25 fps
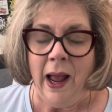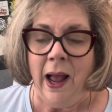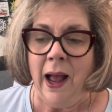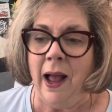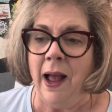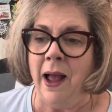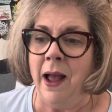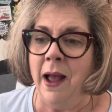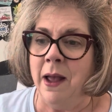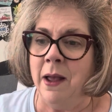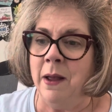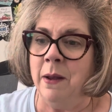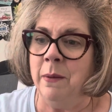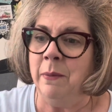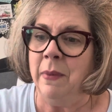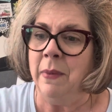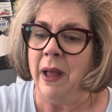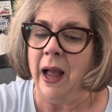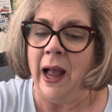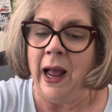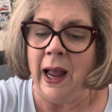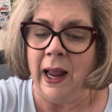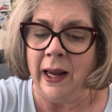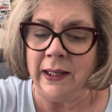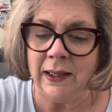
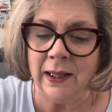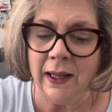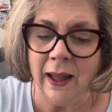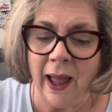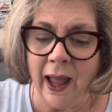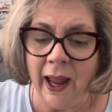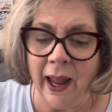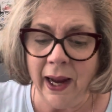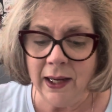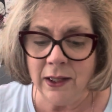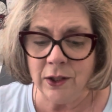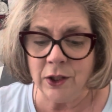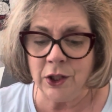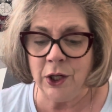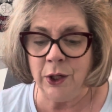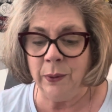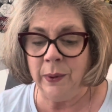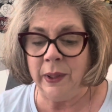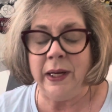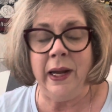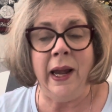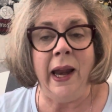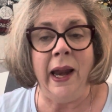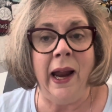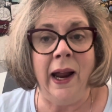I'd like to
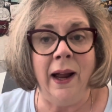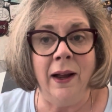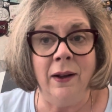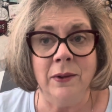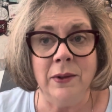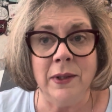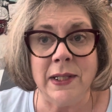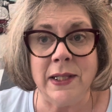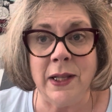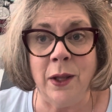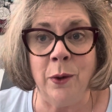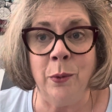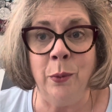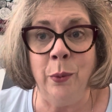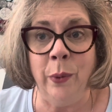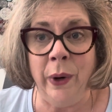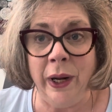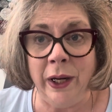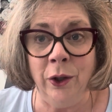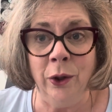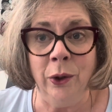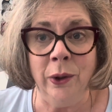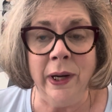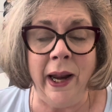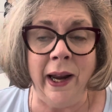announce the
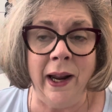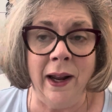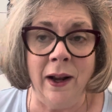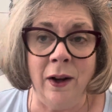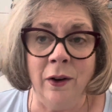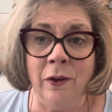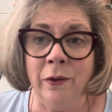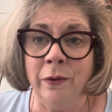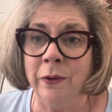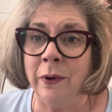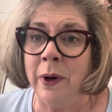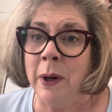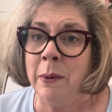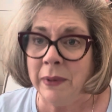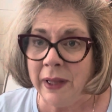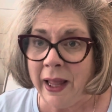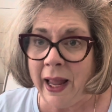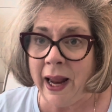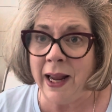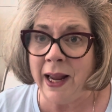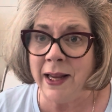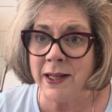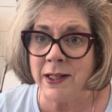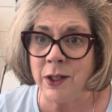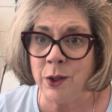winner now from
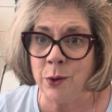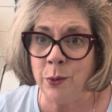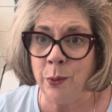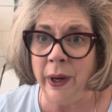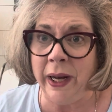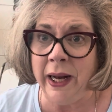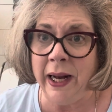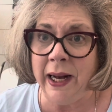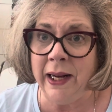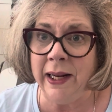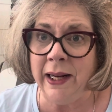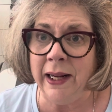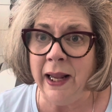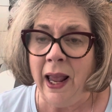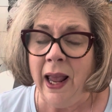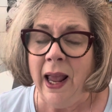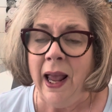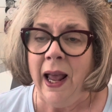last week.